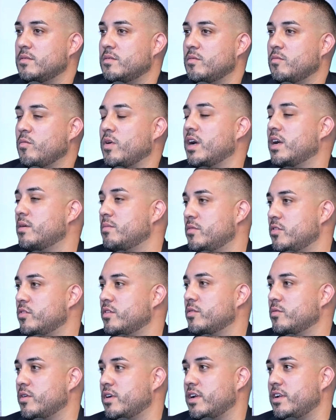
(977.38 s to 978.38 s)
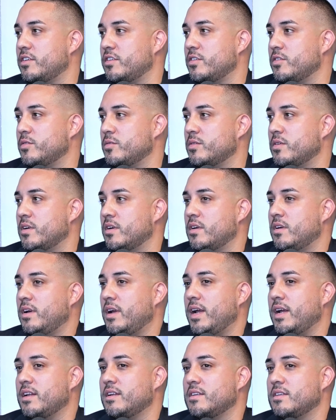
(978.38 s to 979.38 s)
why I'm doing what I do.
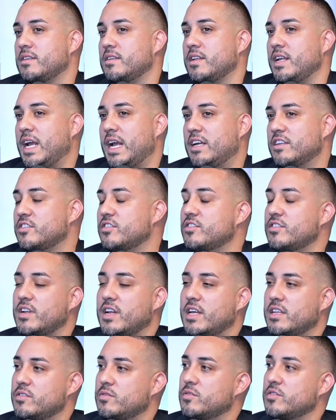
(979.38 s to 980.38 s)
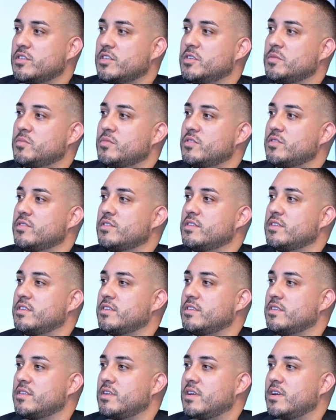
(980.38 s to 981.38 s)
And the answer to that's real simple:
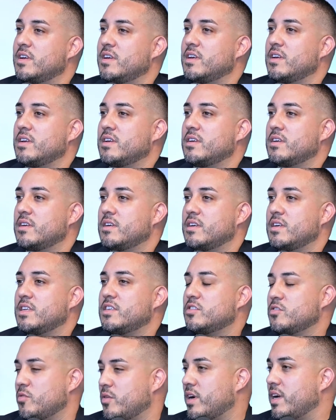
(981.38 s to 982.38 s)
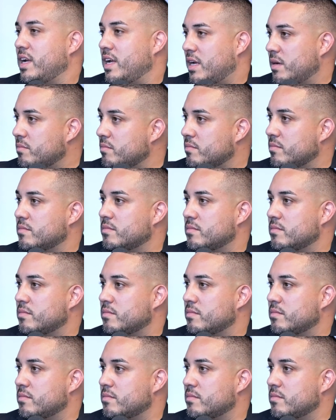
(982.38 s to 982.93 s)
is it's who I am.